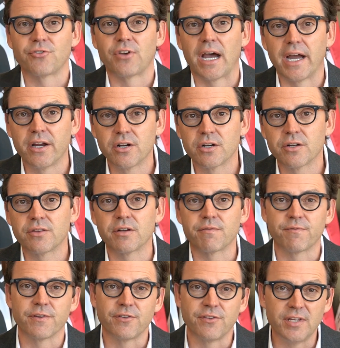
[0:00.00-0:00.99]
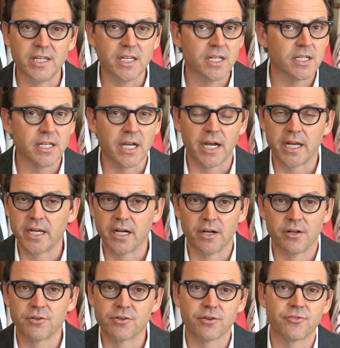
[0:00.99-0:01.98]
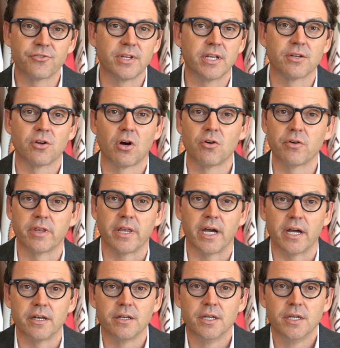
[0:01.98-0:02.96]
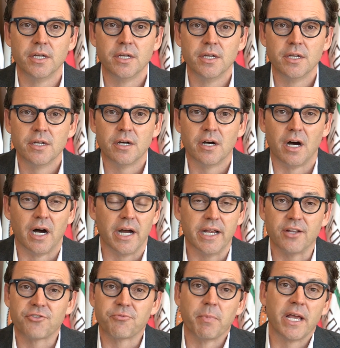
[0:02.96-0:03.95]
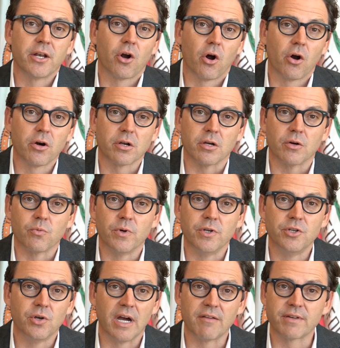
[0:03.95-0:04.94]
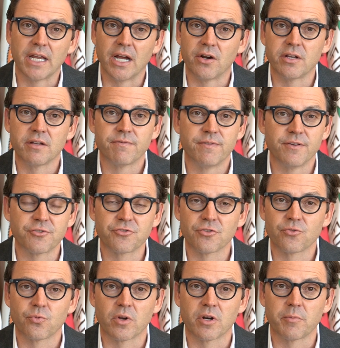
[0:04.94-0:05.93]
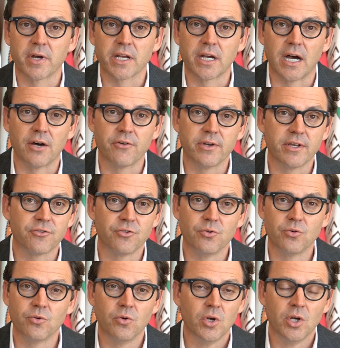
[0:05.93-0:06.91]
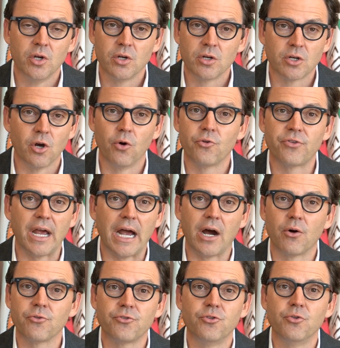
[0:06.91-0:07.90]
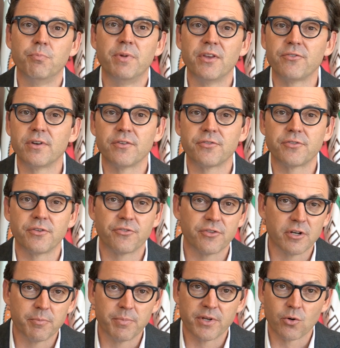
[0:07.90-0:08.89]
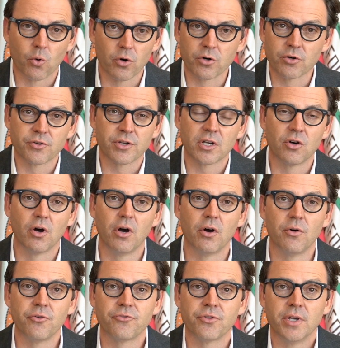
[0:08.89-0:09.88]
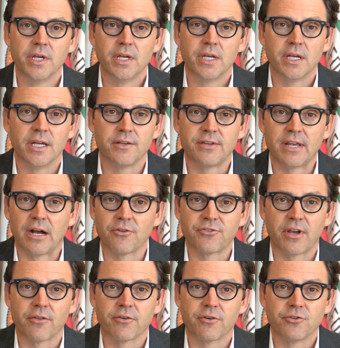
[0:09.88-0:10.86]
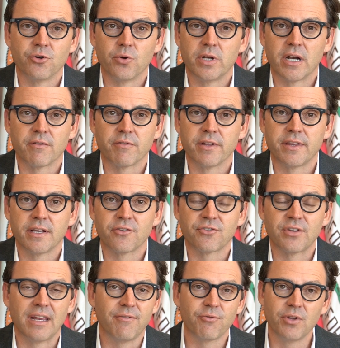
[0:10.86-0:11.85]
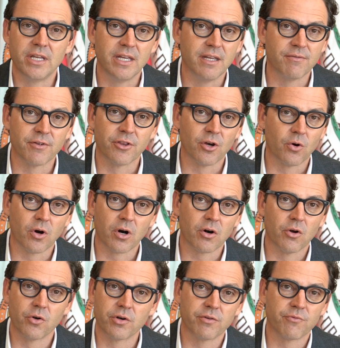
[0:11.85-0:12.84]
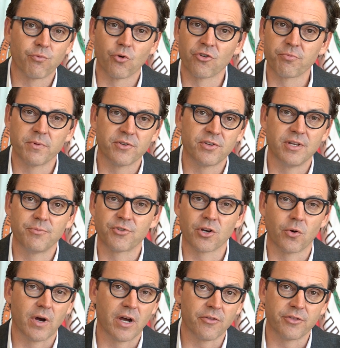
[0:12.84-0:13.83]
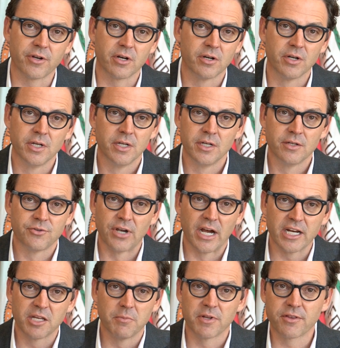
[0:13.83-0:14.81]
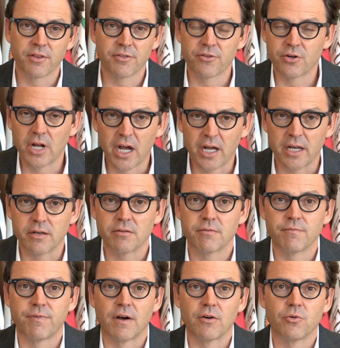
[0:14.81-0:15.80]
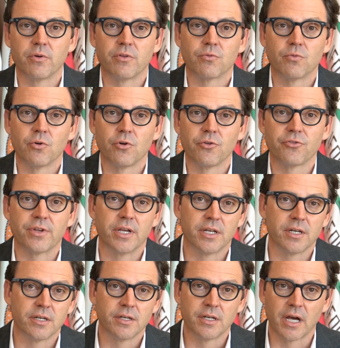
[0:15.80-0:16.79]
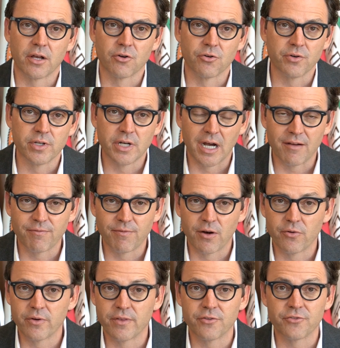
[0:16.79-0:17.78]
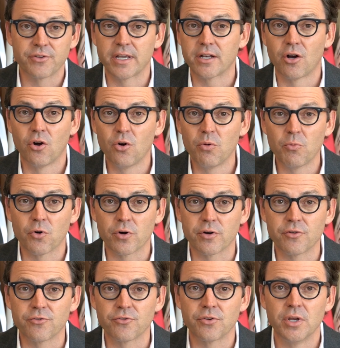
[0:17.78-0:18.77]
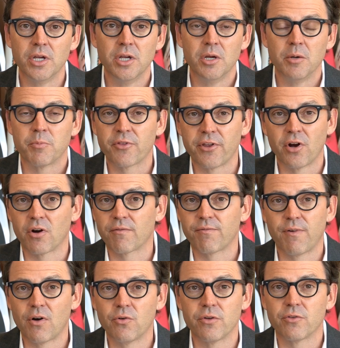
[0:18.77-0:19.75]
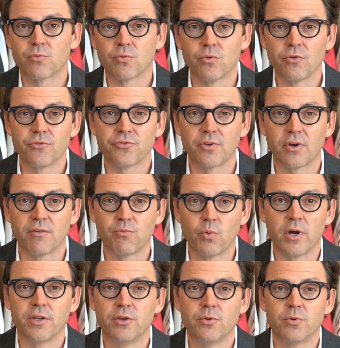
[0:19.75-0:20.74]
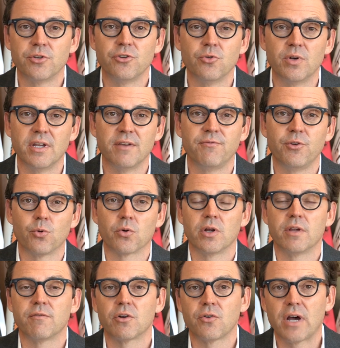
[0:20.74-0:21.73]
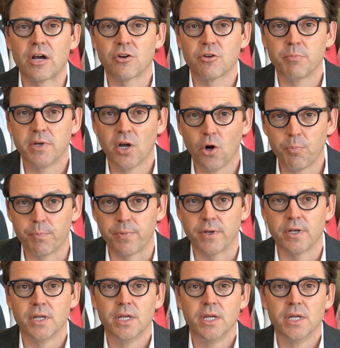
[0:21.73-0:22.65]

are tired, they're fatigued. I understand all of that. Uh, it's made harder when you have county officials, one of my colleagues who goes out to businesses that have been ordered to close and touts how they're doing everything safely, even though our own enforcement teams that go out there document that they're not following the rules and not only not following the stay at home orders, but they aren't following the rules of what you would do if you were even allowed to be open.